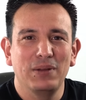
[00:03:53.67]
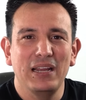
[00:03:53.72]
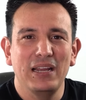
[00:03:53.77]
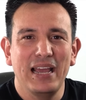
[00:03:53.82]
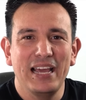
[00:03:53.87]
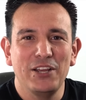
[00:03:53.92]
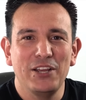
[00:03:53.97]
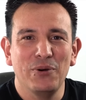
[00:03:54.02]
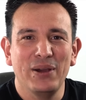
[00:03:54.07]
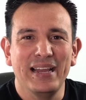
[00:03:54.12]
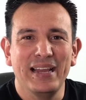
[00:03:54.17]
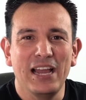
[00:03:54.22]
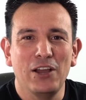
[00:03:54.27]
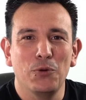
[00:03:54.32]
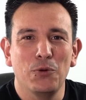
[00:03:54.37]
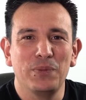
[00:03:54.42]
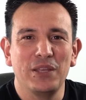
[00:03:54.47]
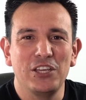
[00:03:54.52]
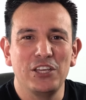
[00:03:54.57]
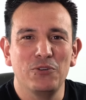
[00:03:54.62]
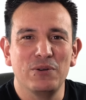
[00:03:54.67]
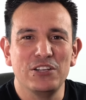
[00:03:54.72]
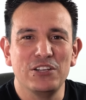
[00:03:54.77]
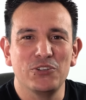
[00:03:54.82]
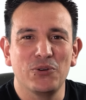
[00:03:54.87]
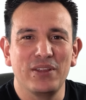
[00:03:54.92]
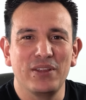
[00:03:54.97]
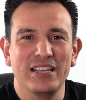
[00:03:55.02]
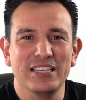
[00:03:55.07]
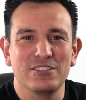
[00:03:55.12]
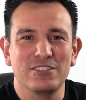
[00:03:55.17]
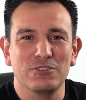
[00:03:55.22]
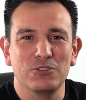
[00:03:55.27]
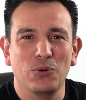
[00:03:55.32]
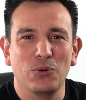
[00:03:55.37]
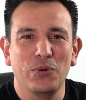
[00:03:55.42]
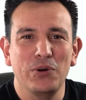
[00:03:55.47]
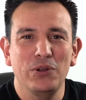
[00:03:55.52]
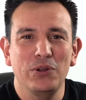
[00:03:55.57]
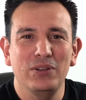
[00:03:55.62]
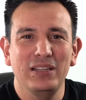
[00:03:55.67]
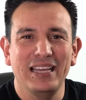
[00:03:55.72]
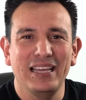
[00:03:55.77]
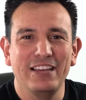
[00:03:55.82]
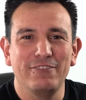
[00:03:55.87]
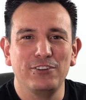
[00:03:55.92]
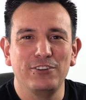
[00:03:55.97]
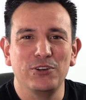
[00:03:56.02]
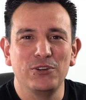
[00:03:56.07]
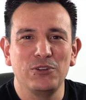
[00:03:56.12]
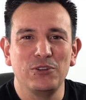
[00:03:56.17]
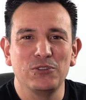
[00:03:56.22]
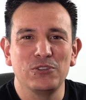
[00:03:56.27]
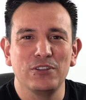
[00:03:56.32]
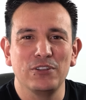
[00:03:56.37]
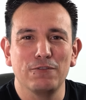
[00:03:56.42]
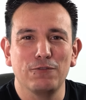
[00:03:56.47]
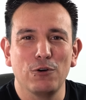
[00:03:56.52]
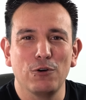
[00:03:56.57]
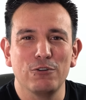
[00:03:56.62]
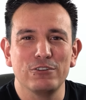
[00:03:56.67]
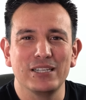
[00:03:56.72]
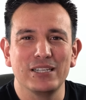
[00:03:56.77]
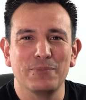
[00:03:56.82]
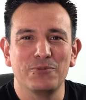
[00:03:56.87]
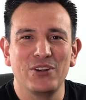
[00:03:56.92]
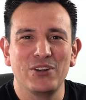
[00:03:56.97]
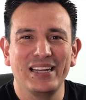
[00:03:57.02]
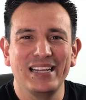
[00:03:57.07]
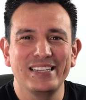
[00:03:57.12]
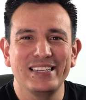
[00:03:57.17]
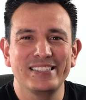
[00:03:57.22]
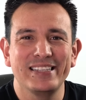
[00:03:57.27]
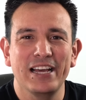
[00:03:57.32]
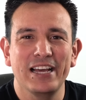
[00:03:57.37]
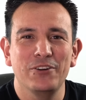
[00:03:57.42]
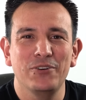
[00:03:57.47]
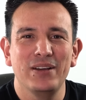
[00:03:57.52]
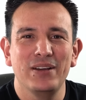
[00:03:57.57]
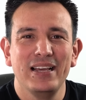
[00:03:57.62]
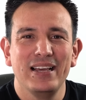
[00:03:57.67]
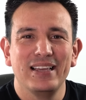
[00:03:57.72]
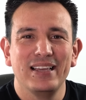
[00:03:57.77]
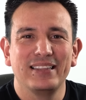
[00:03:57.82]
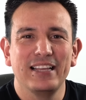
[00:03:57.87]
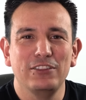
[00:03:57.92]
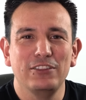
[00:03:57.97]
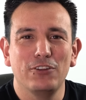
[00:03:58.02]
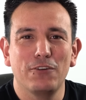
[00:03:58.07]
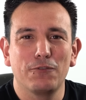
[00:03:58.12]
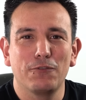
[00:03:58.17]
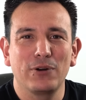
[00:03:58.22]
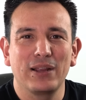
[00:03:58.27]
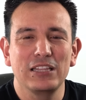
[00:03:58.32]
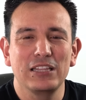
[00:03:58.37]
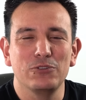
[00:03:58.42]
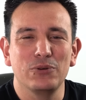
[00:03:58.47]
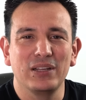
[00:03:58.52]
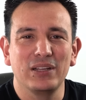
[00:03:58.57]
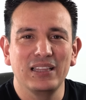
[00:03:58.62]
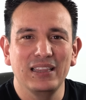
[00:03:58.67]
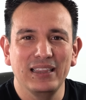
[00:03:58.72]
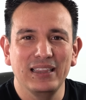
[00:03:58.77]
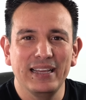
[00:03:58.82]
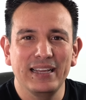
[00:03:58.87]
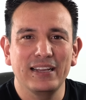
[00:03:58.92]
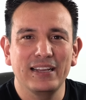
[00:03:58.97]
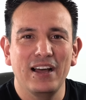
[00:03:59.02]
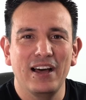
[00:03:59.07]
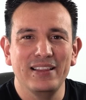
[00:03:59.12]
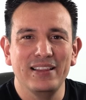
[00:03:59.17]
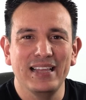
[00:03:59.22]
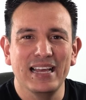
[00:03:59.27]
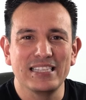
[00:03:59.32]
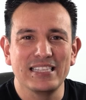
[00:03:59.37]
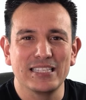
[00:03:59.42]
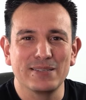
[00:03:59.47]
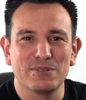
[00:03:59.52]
But anyway, I hope that you enjoy this tutorial. If you're new to the Photoshop Training Channel, then don't forget to click on that